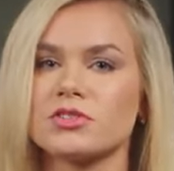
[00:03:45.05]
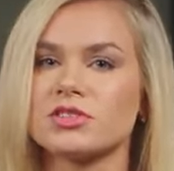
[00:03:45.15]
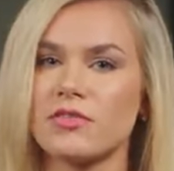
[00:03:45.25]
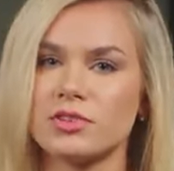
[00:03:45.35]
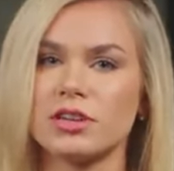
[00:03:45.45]

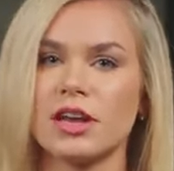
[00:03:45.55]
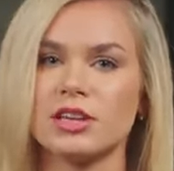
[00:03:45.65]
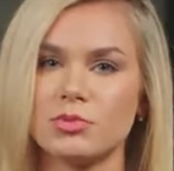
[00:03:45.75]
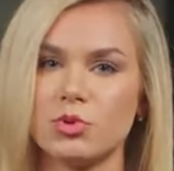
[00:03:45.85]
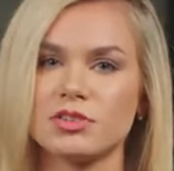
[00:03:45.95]
70
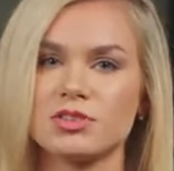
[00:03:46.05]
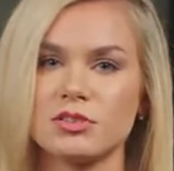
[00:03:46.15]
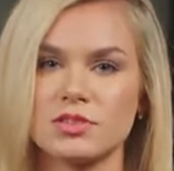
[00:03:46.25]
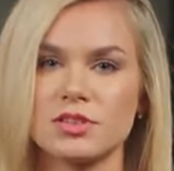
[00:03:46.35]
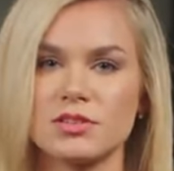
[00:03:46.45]
AWS
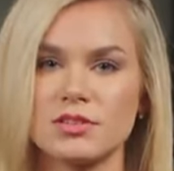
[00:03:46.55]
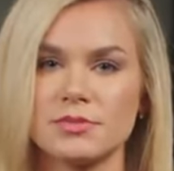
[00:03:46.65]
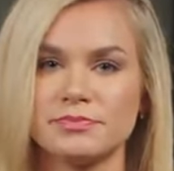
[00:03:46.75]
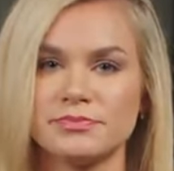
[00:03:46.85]
services.